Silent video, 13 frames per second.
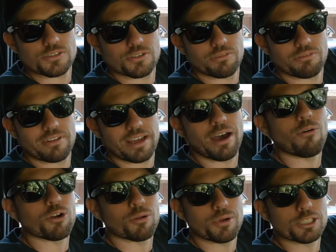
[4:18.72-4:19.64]
So
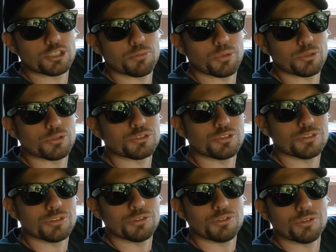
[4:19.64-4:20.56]
now what am I supposed
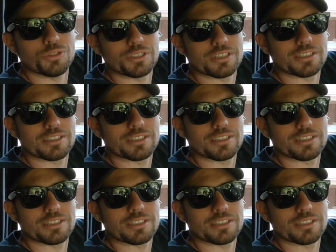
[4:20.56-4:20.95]
to do?